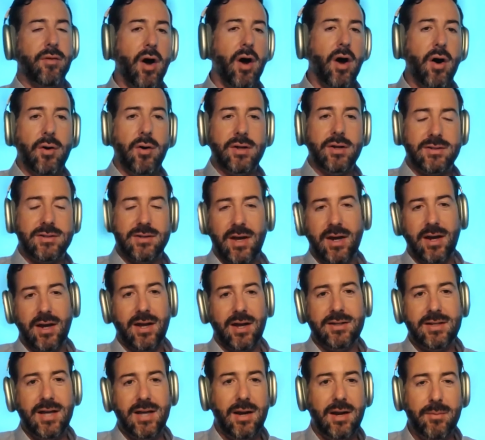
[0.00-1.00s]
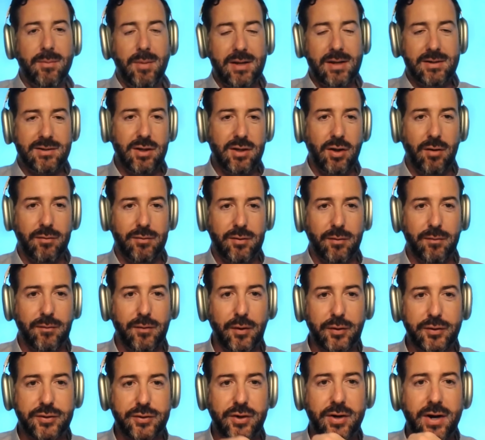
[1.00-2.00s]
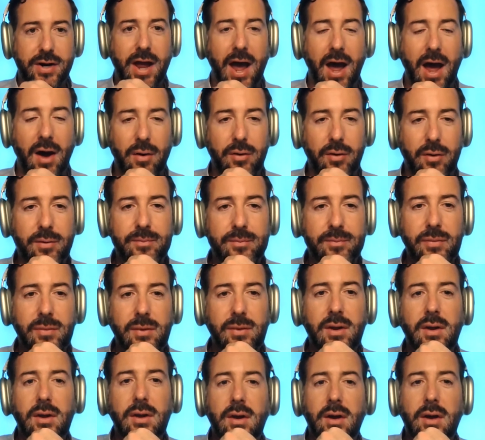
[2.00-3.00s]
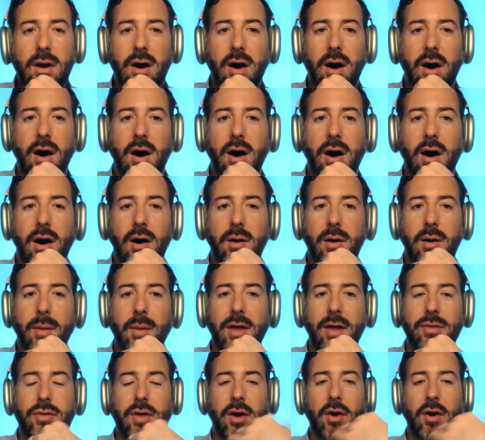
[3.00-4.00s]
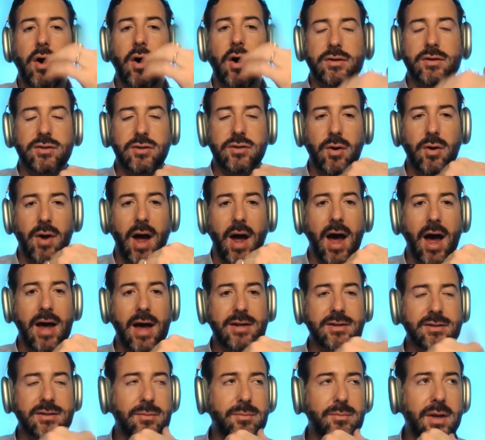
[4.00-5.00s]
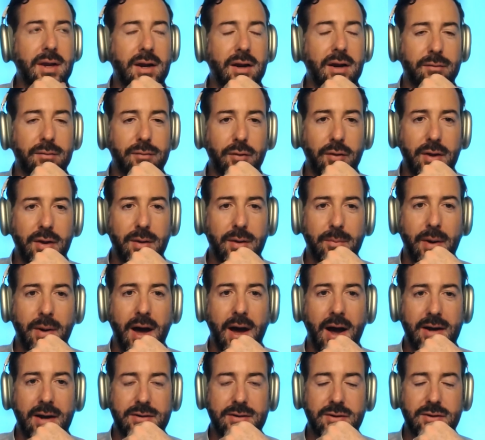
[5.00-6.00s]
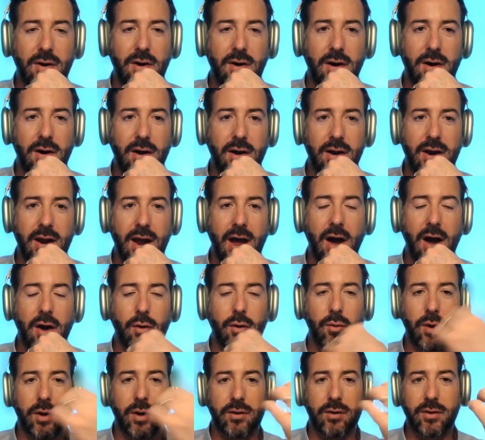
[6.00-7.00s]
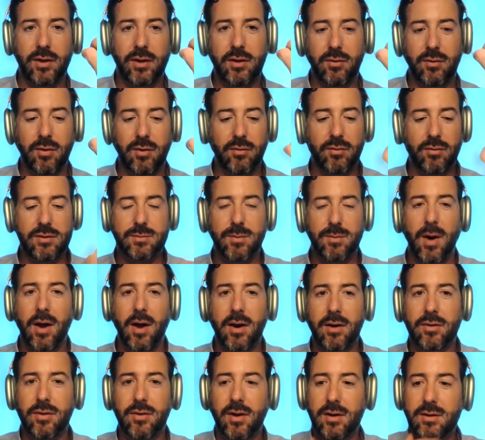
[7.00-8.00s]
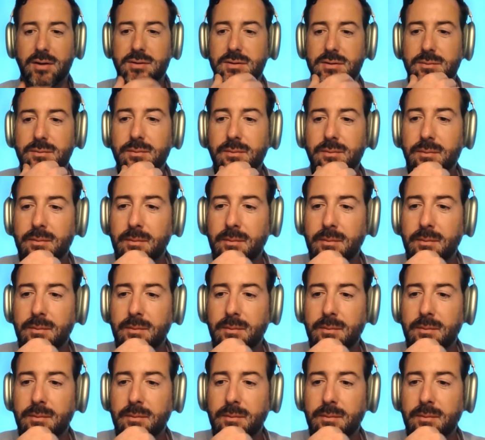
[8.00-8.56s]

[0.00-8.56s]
sort of, it's like a database that you have to filter down, I think also has a meaningful impact on how quickly you can respond to things.